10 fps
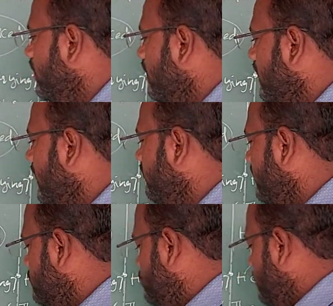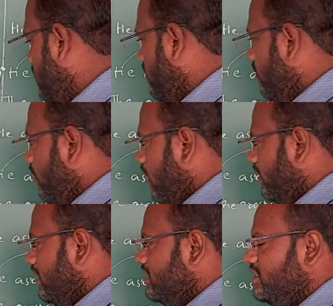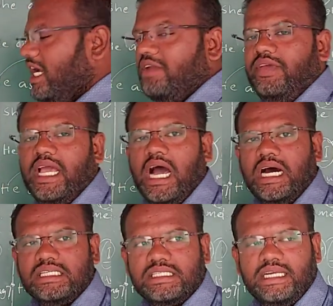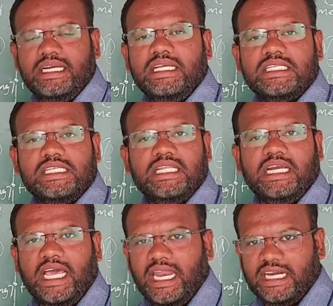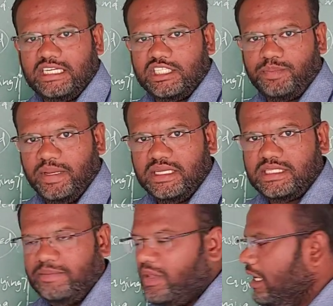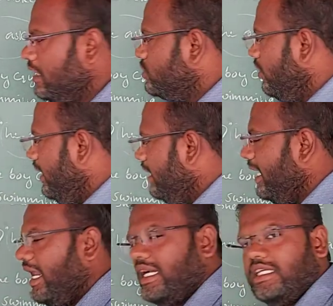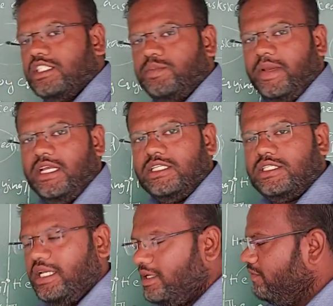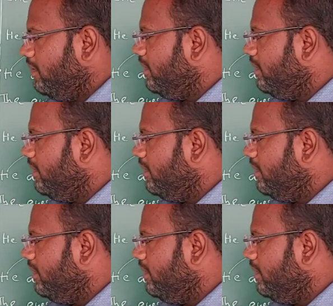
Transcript: leaving tomorrow morning? Janvi asked. It is in the direct speech. So indirect speech, it will